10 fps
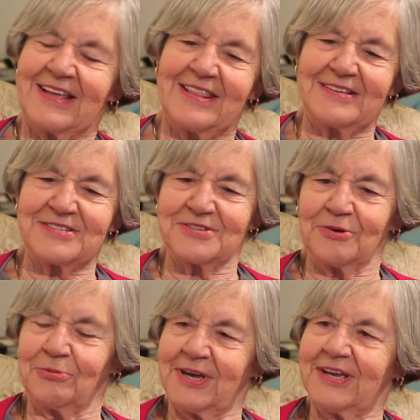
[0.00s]
this is
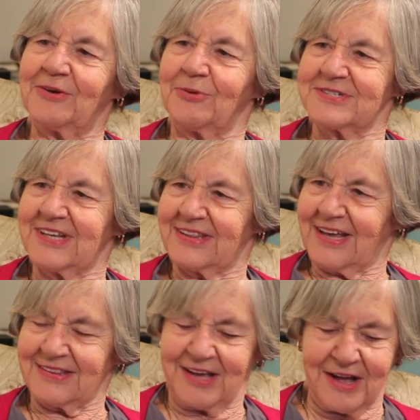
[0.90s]
the way it was at
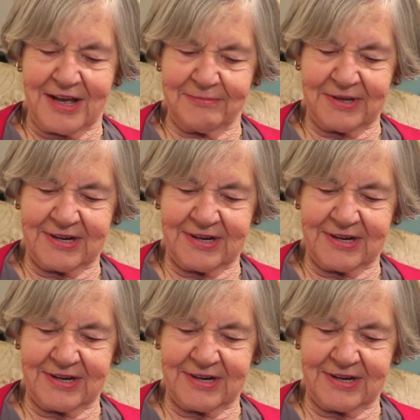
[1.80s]
that time.